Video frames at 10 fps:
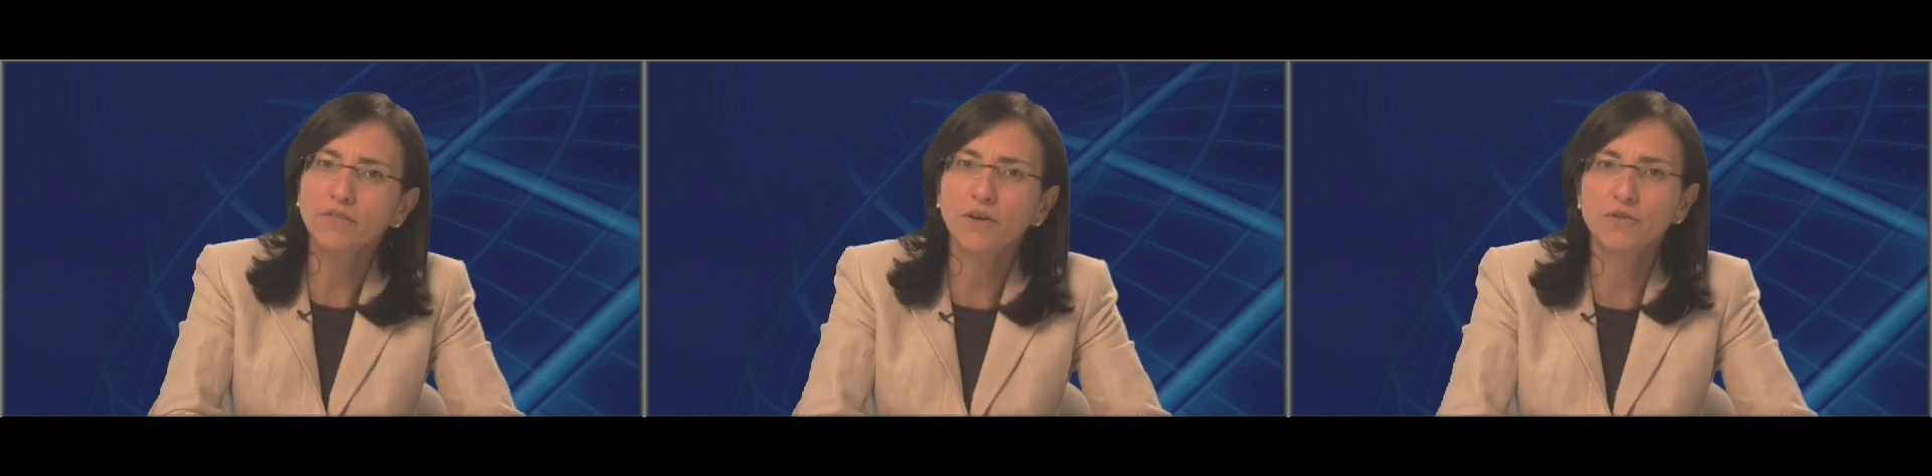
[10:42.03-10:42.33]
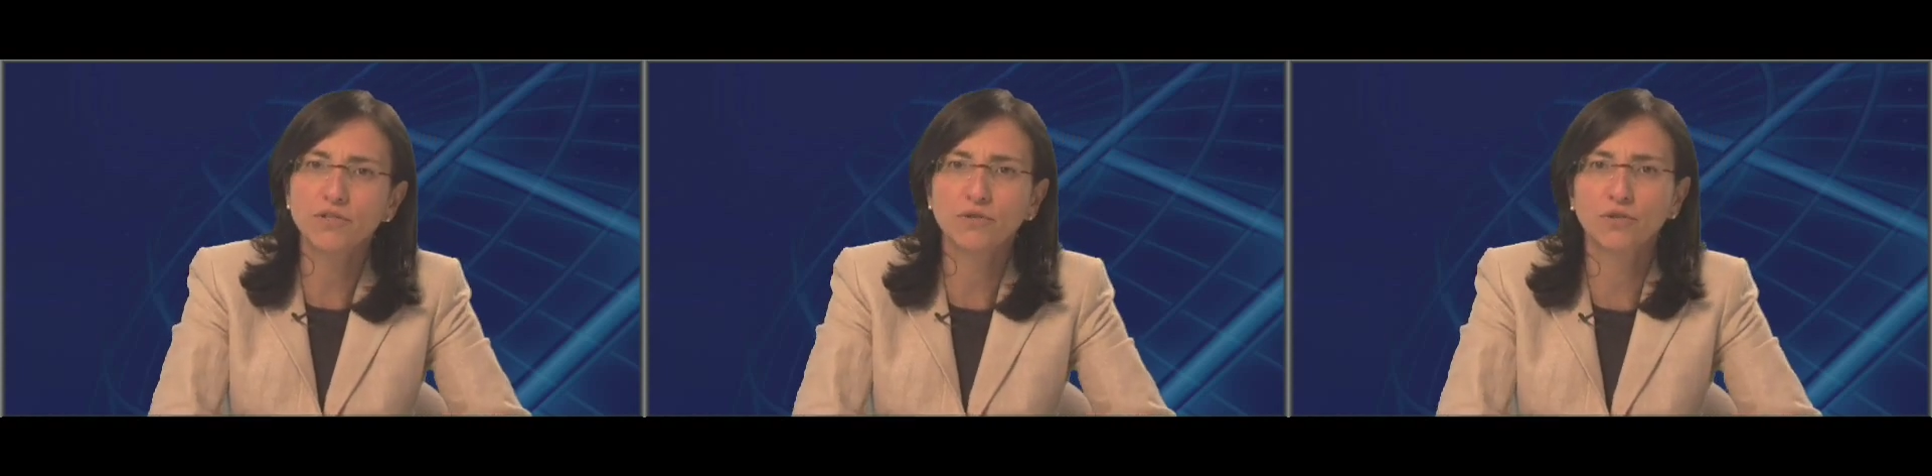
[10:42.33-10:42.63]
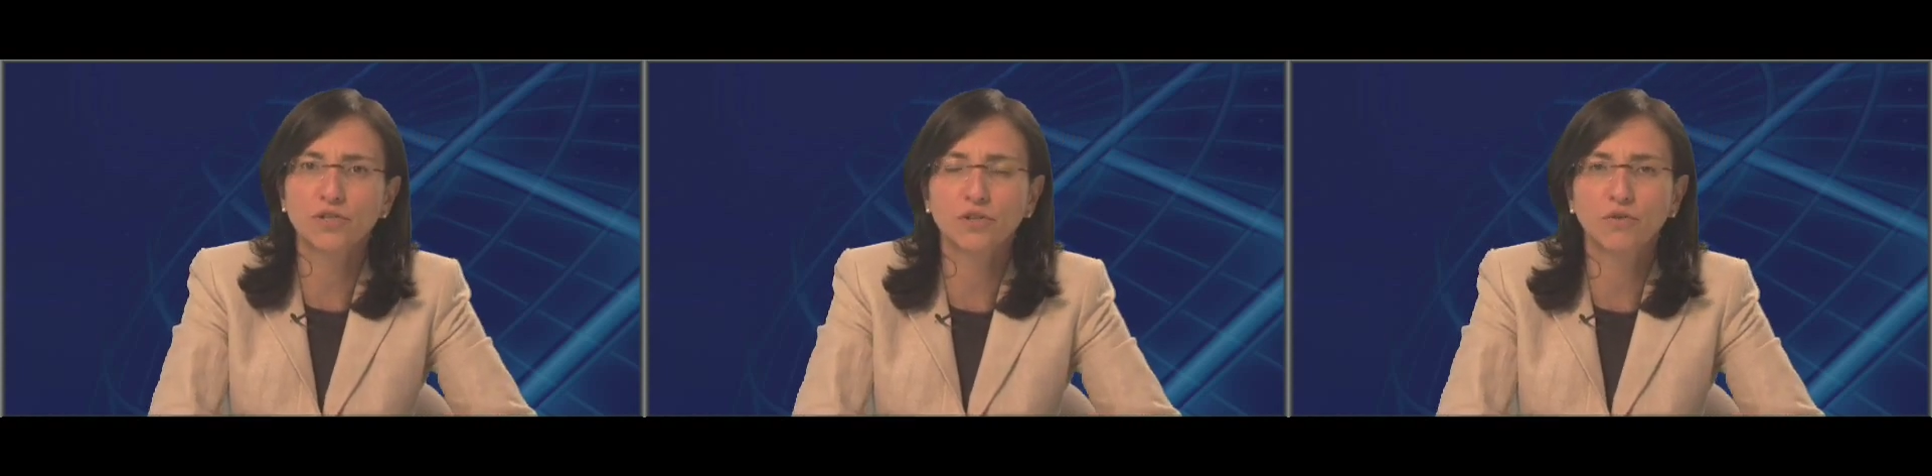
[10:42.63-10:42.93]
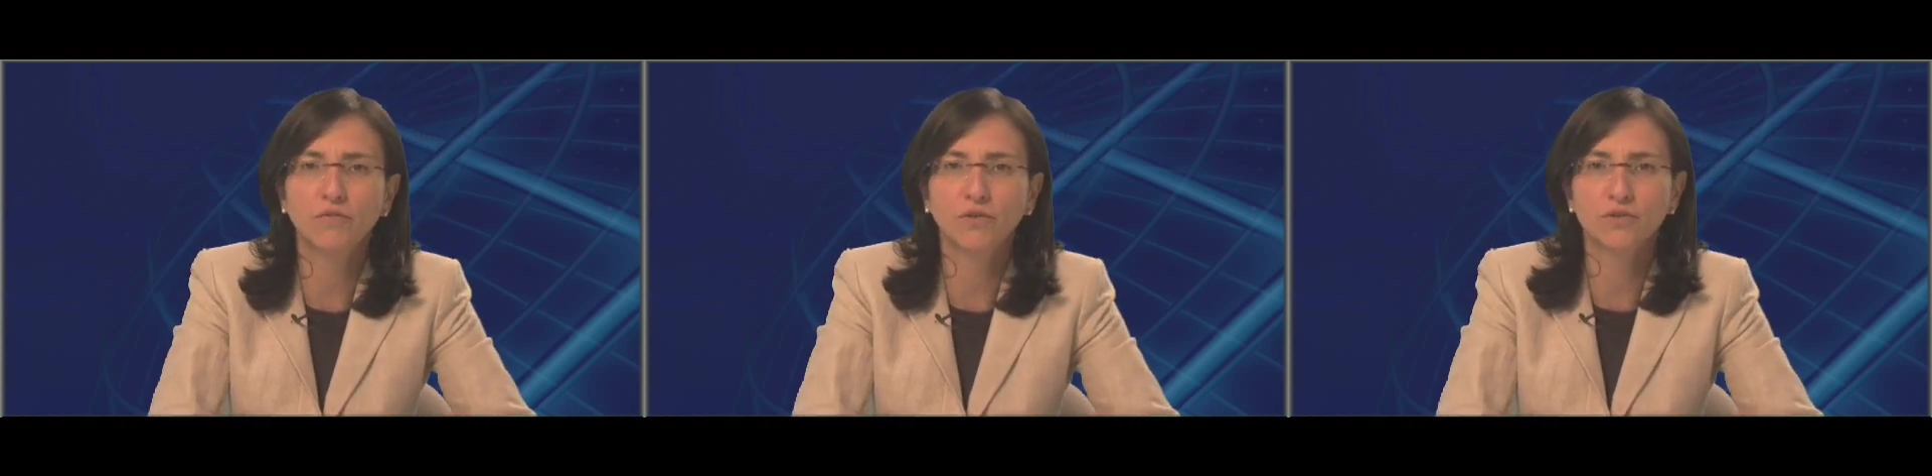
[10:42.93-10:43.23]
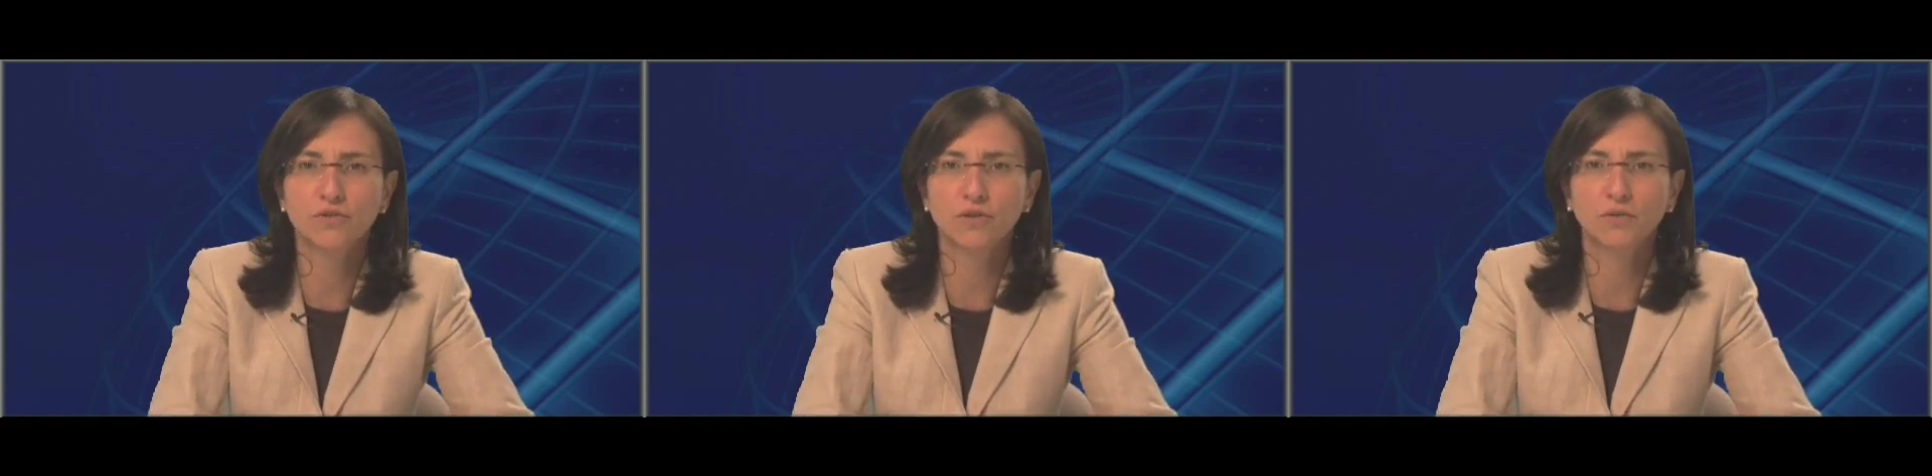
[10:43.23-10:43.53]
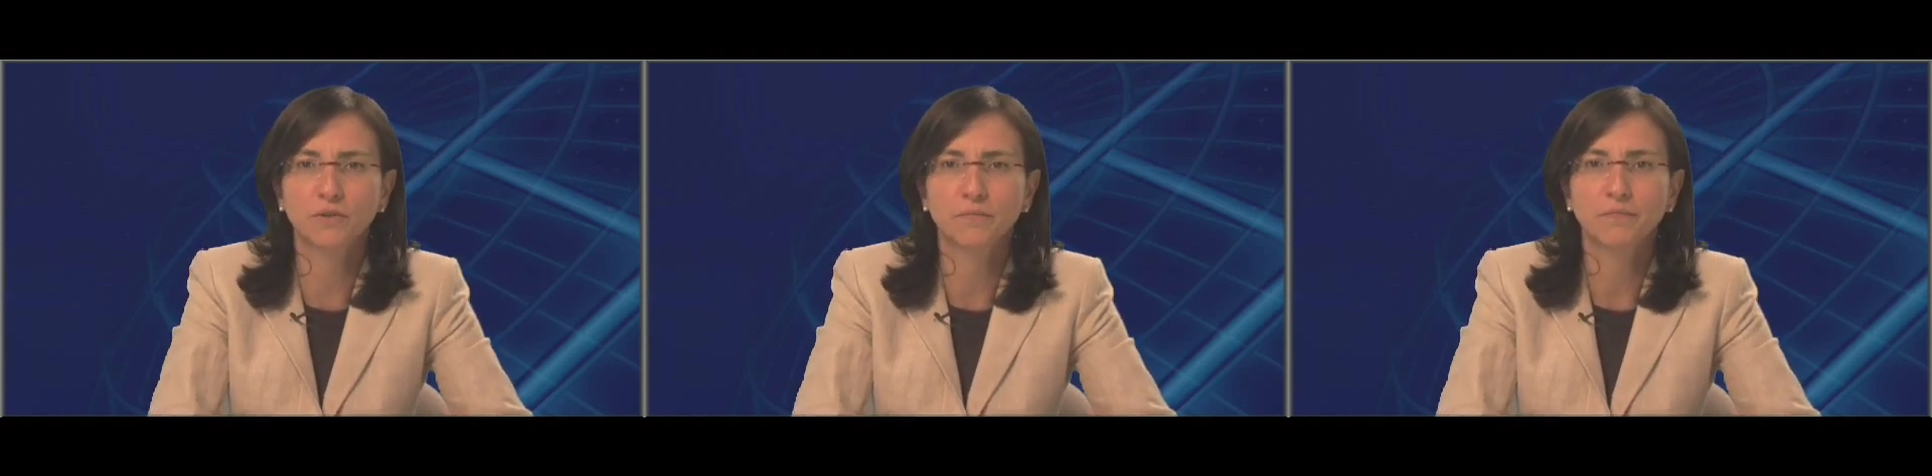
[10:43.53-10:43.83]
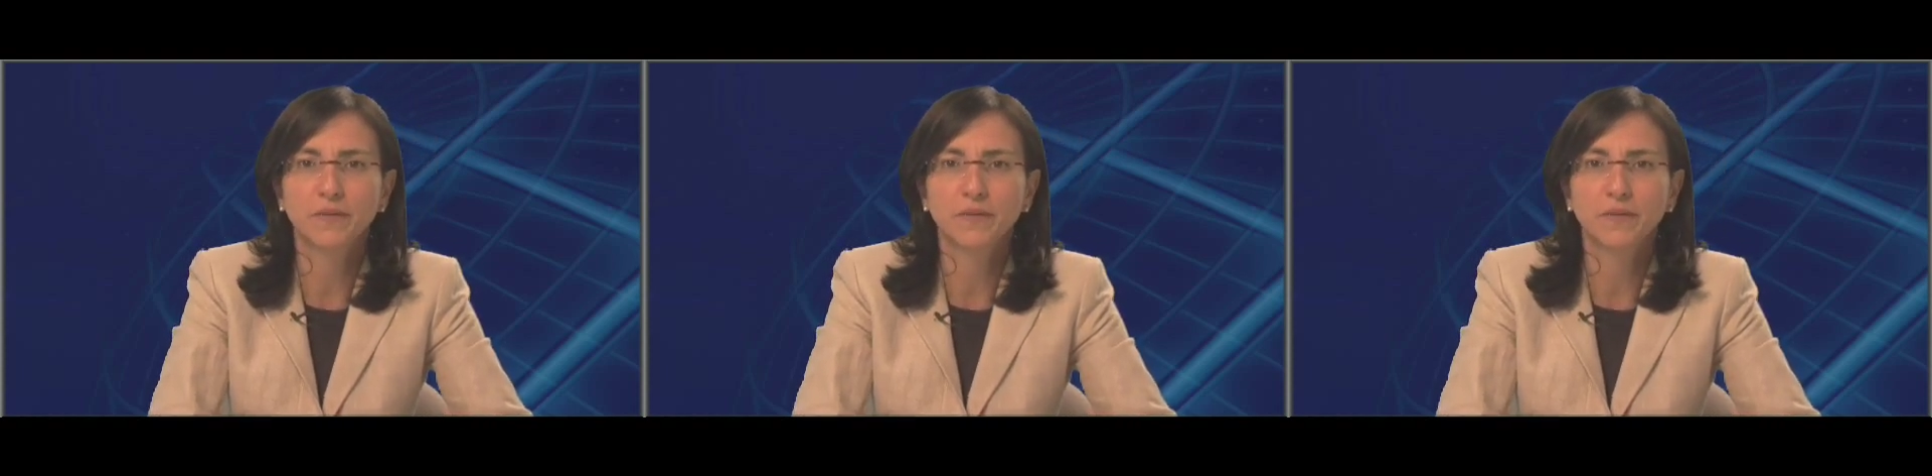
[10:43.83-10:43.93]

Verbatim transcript: of our storage comfort zone.